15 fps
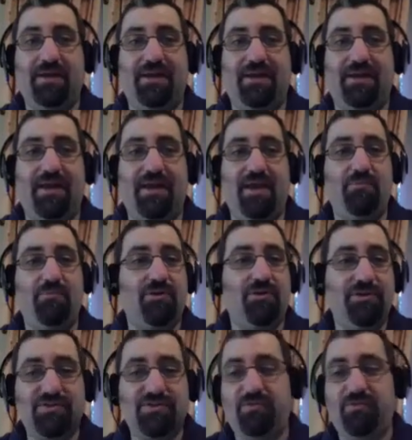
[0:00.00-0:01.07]
a more
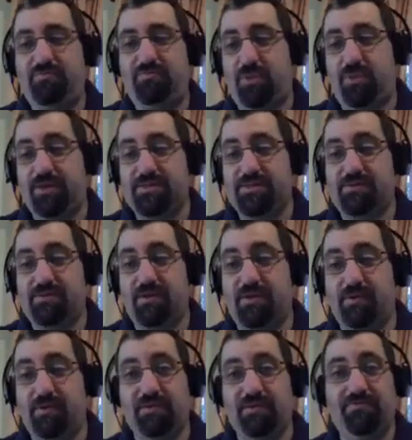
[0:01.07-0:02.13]
useful place that we
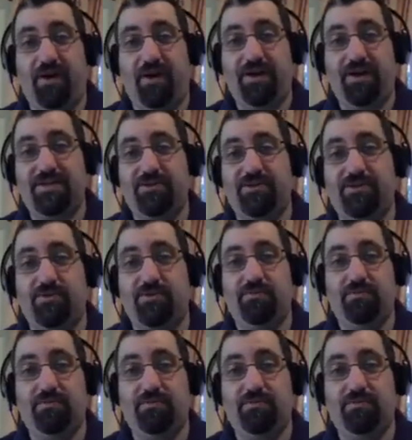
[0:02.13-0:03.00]
can find to